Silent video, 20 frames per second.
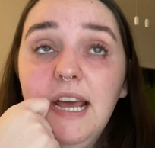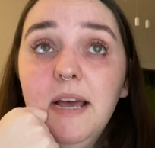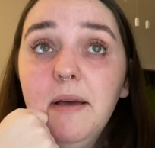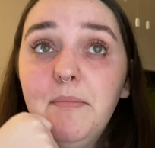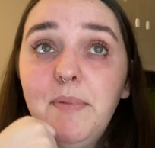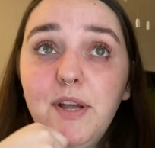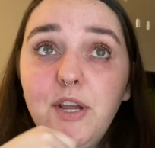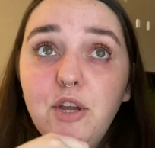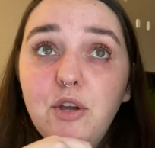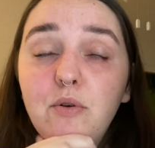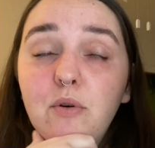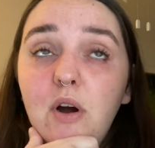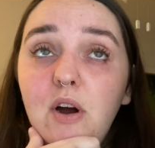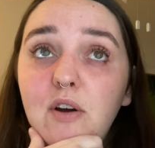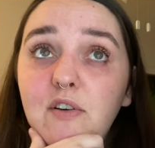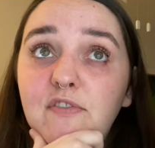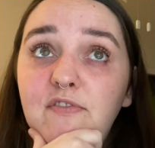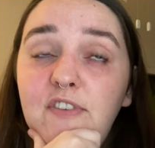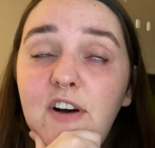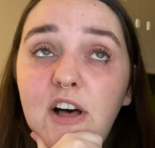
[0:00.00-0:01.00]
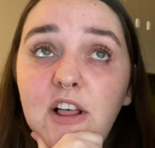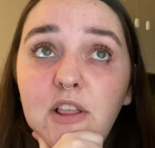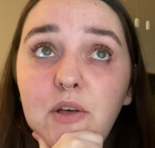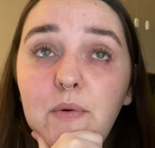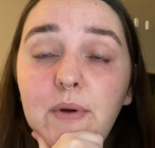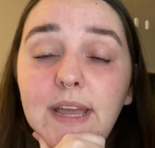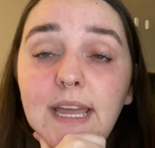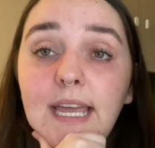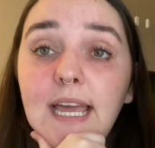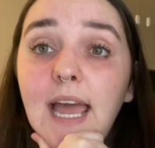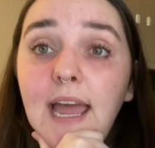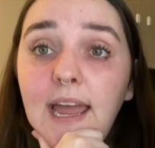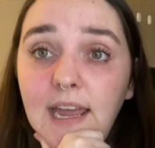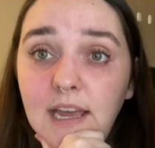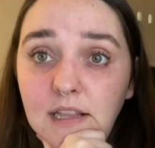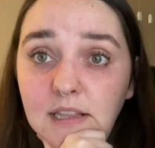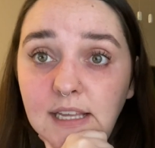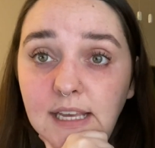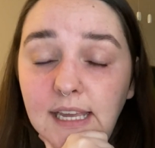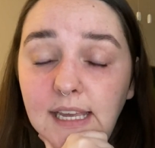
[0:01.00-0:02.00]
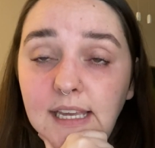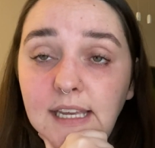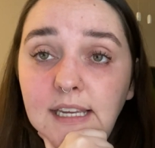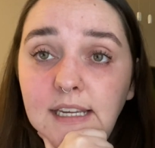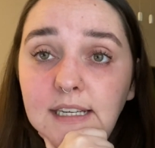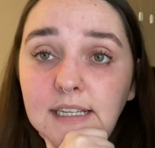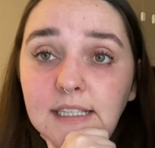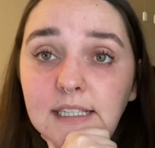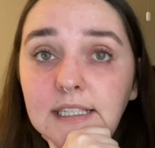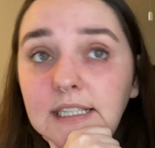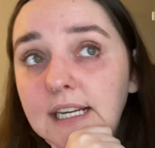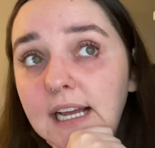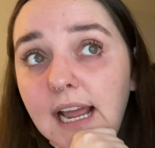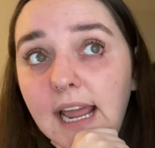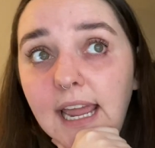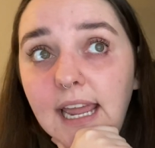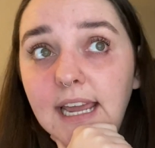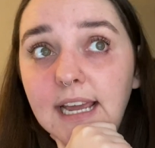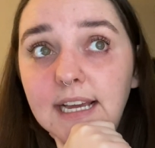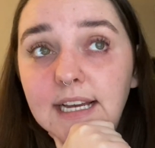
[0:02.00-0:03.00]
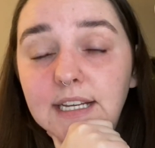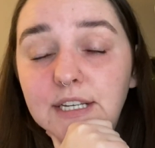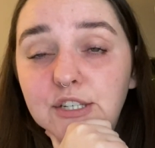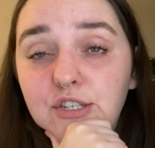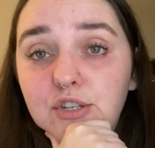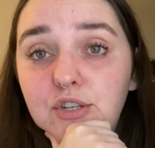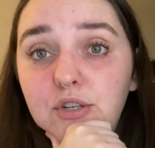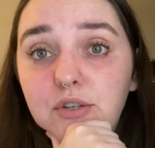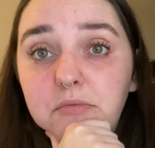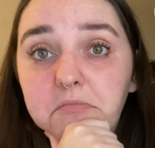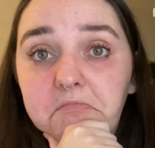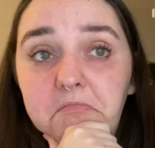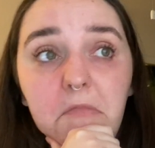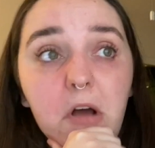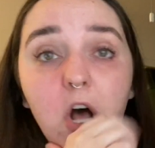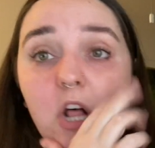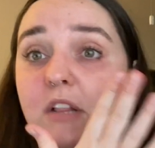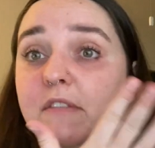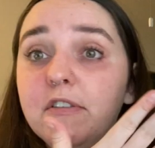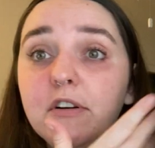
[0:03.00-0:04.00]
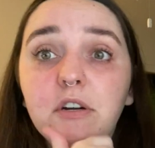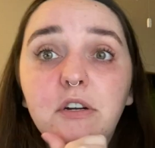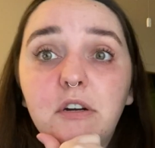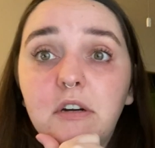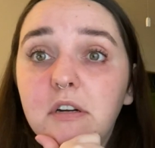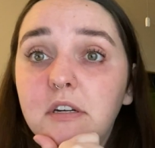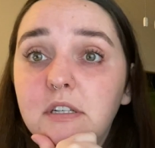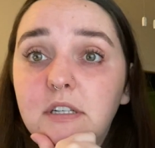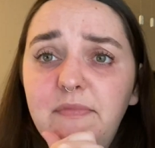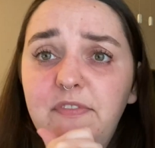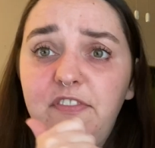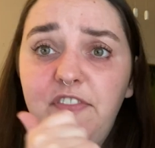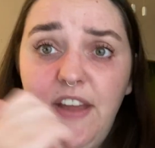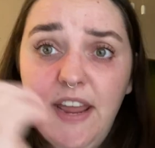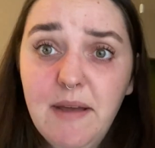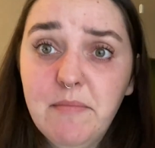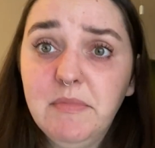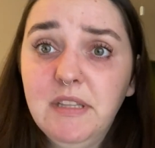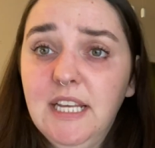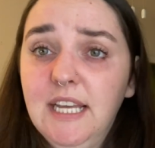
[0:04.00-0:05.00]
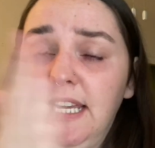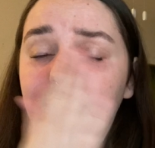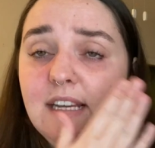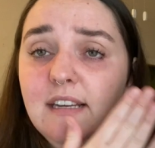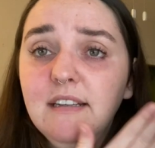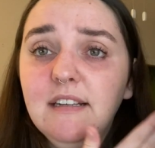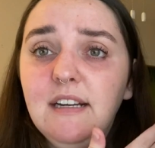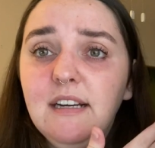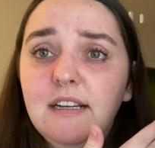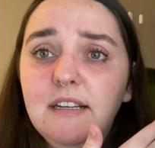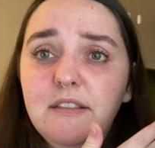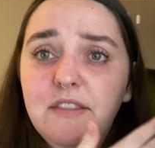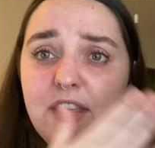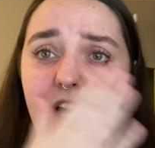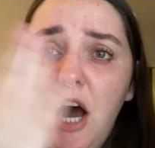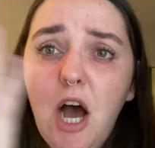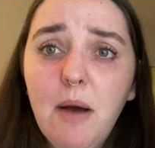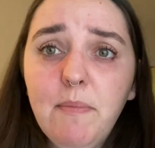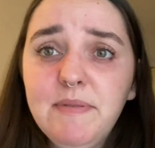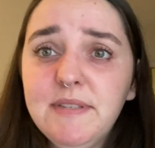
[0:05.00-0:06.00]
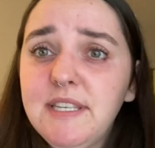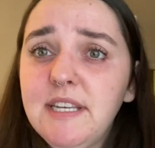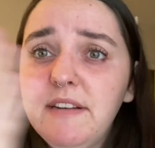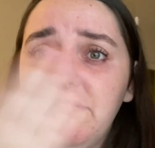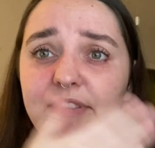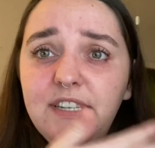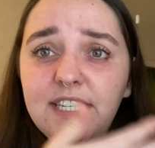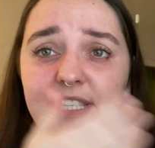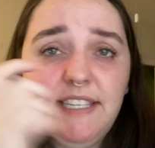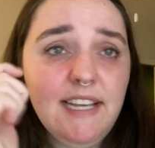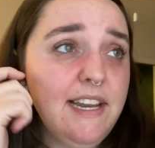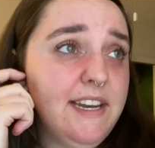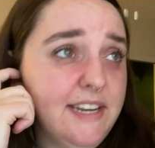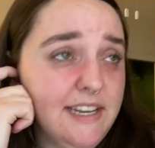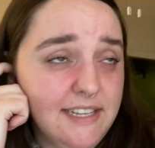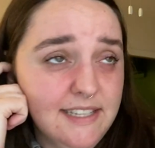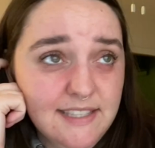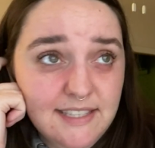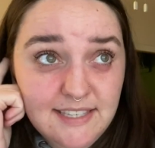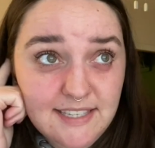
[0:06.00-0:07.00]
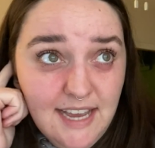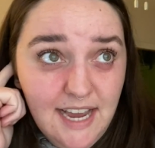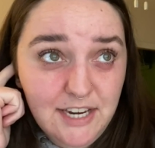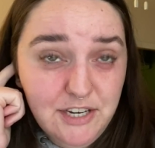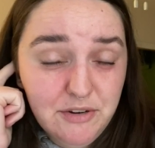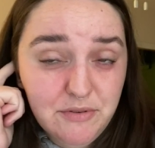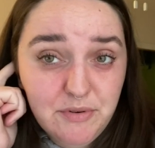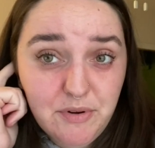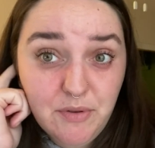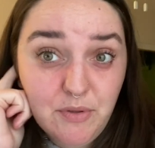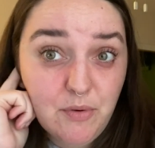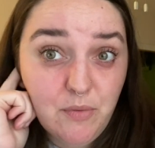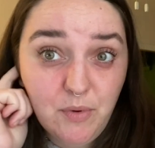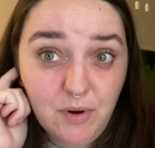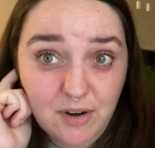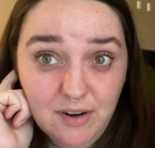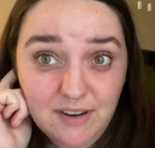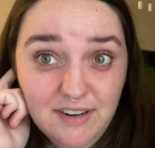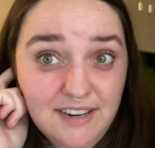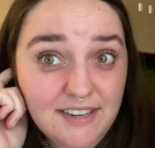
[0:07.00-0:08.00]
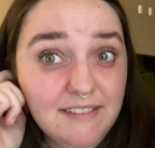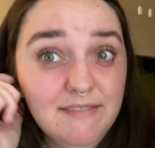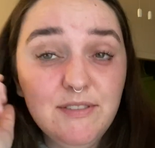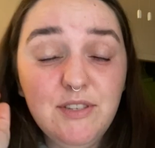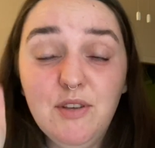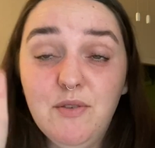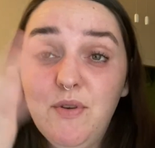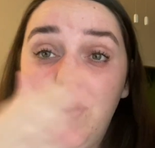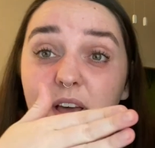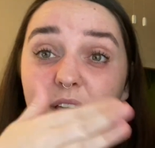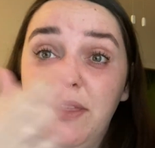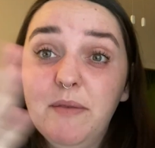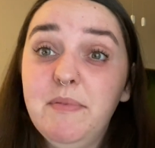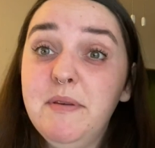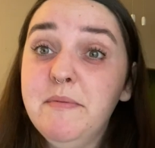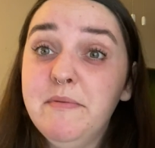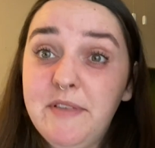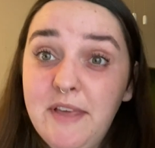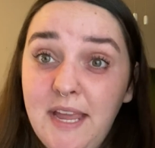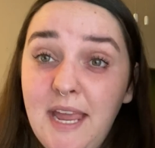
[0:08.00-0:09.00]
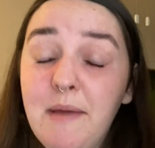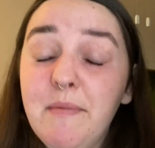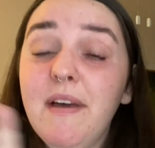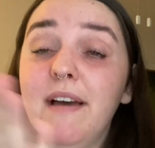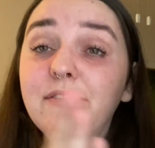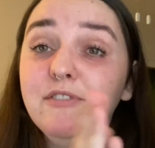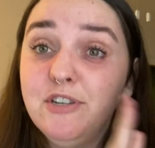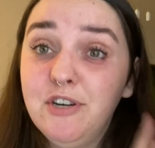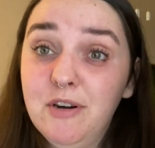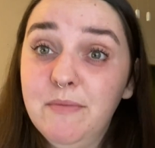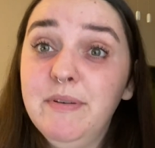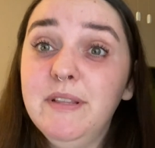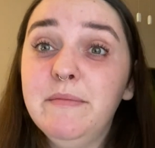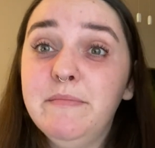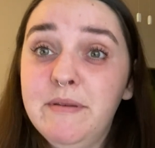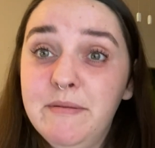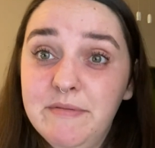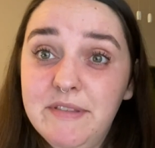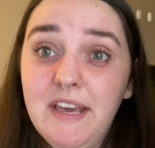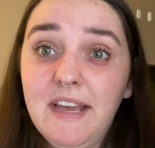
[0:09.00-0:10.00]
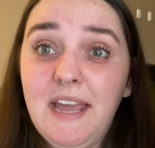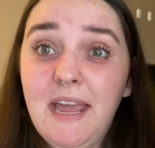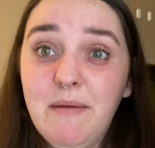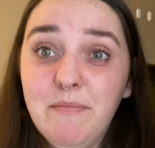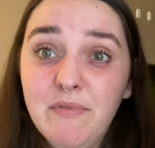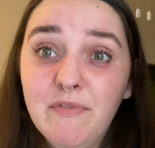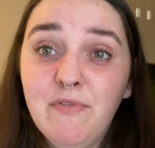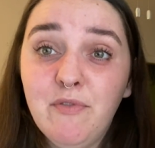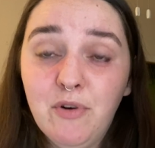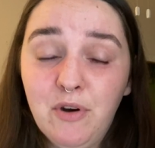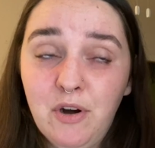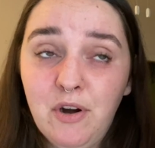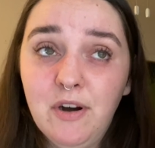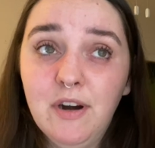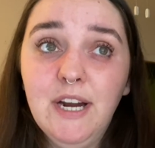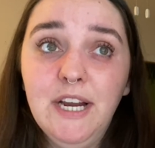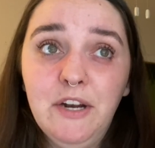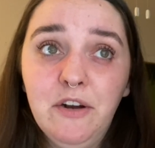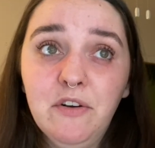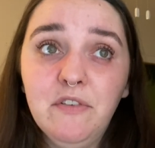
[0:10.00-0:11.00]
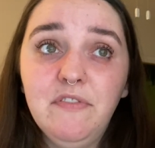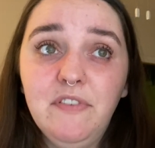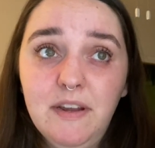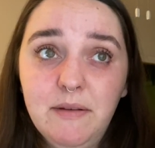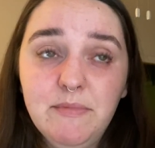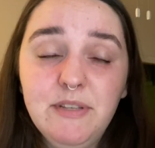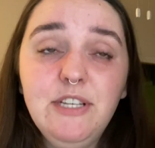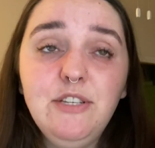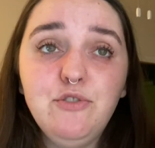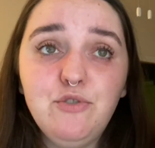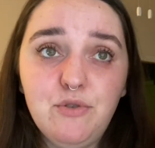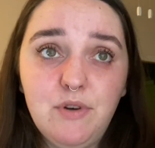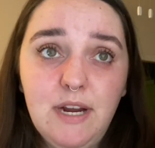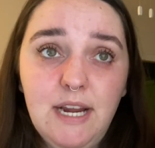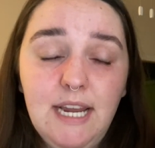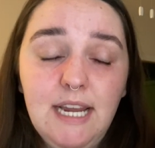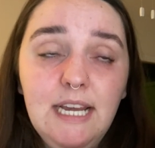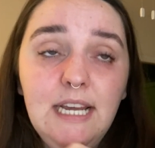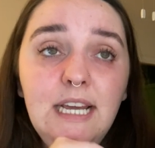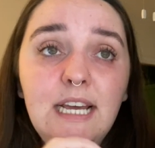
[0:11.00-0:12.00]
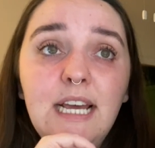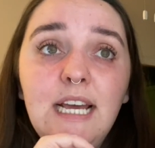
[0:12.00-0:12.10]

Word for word: but you are following Ailey and all of her family the opposite of descendants, I don't know the word, so not the people that came after her, but the people that came before her and her family tree.